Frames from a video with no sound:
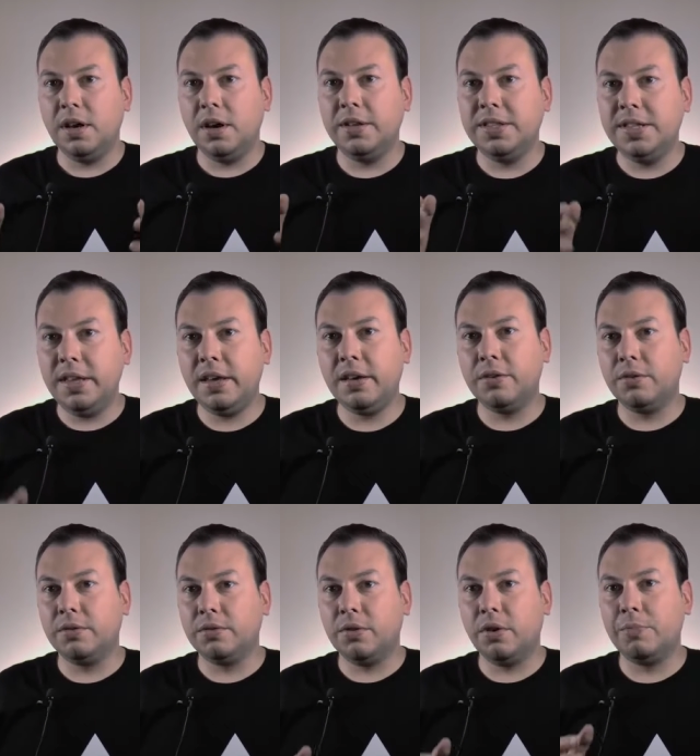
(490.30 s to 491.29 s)
A D A
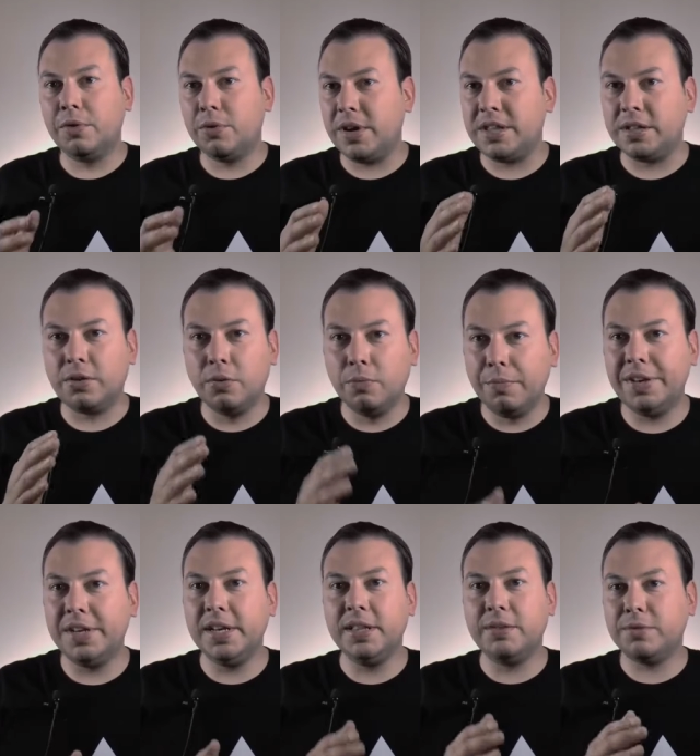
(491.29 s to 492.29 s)
O operates
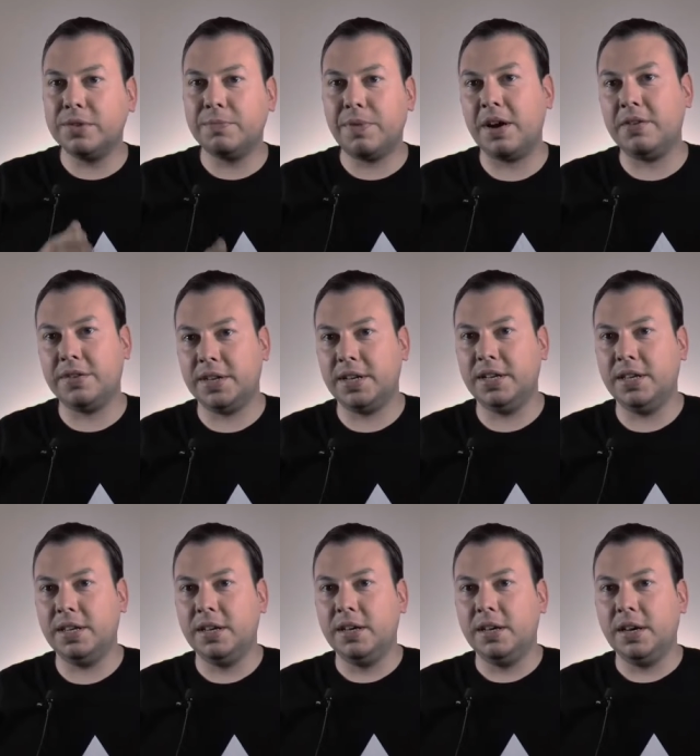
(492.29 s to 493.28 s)
completely
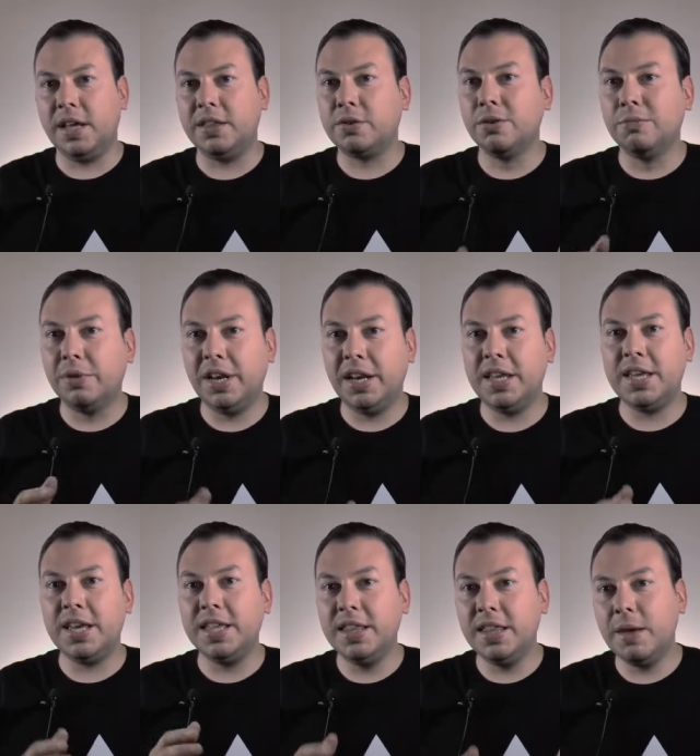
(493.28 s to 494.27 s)
transparently and completely
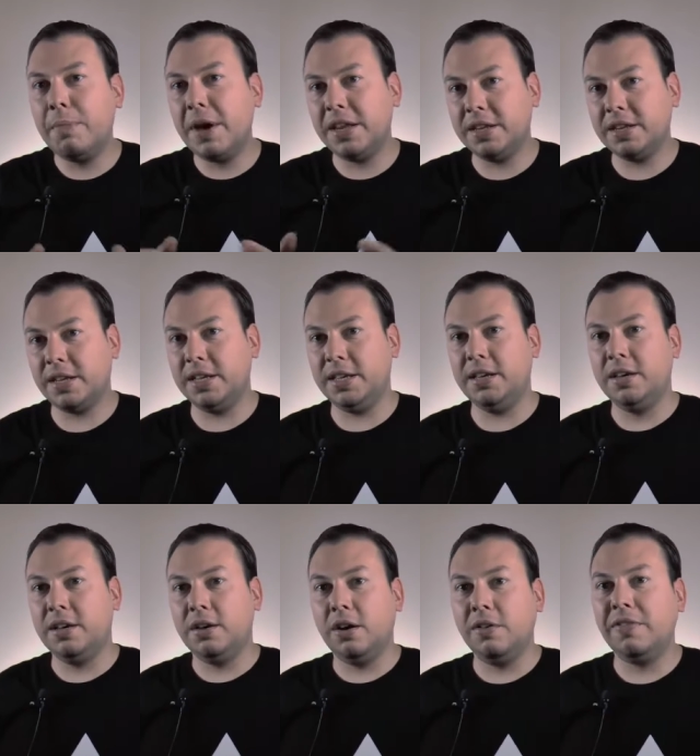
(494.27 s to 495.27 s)
independently
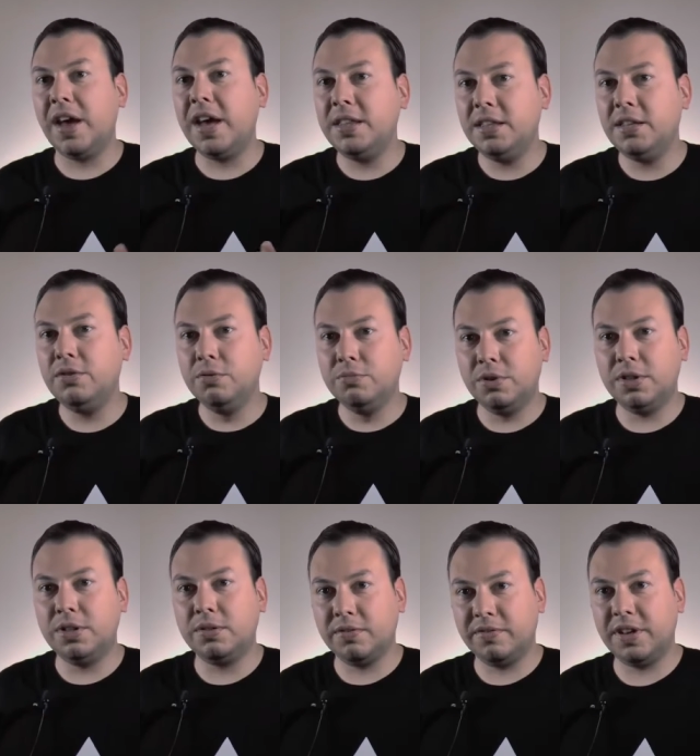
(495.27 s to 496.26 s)
of any human
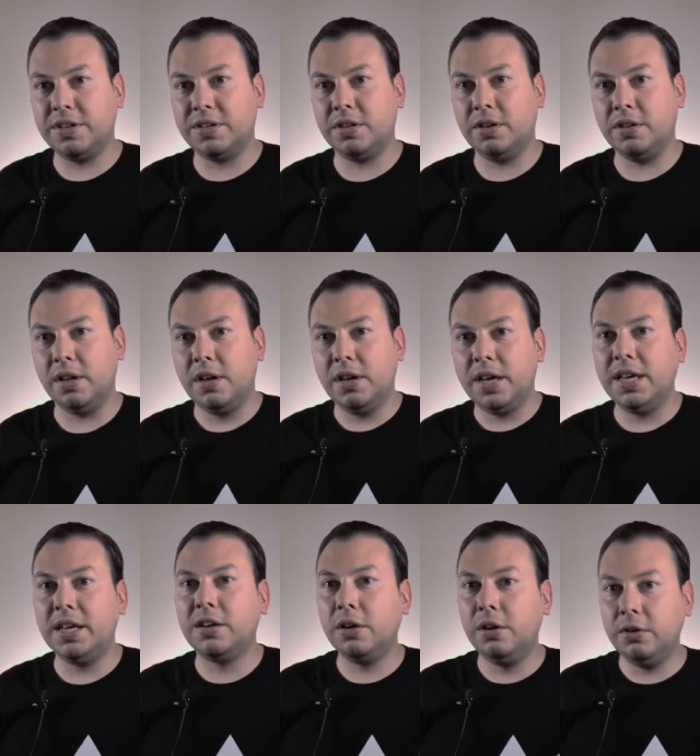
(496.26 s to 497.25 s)
intervention,
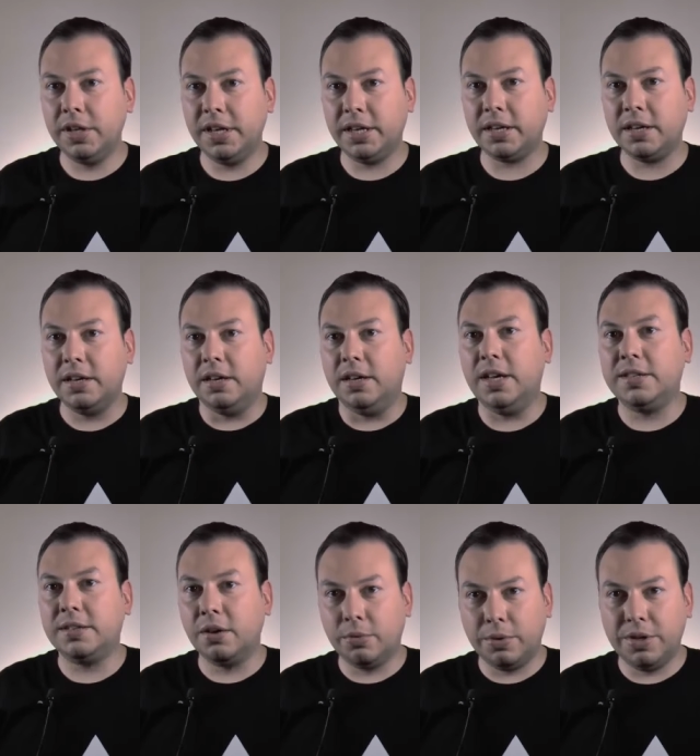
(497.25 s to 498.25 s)
including
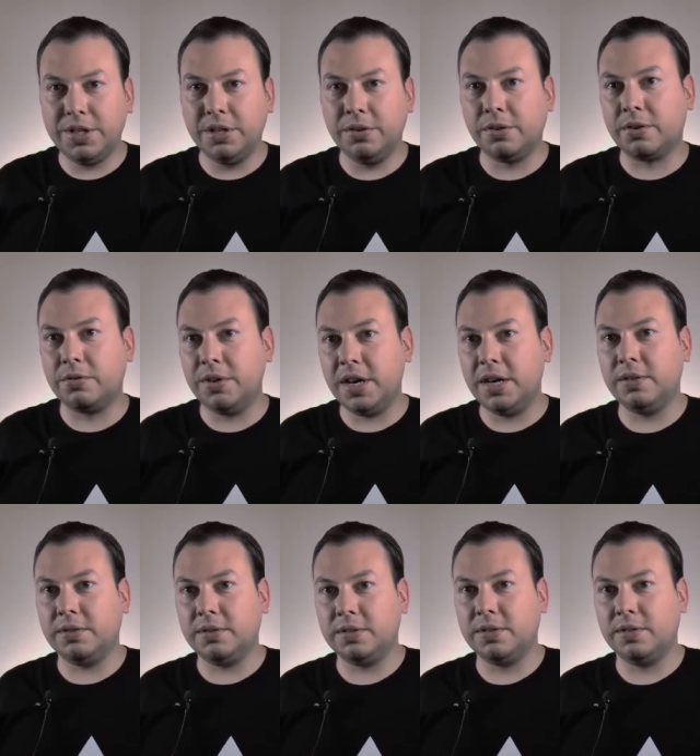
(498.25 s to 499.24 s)
its original
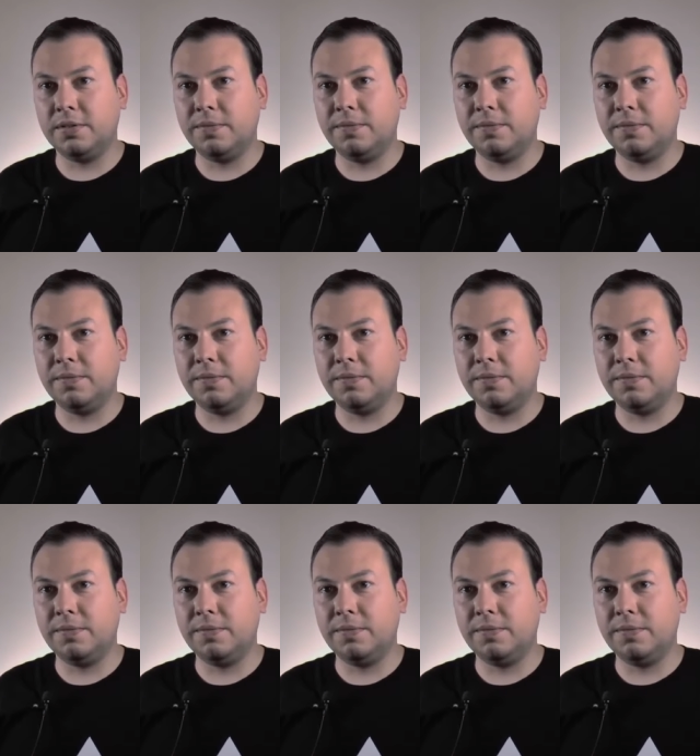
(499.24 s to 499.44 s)
creators.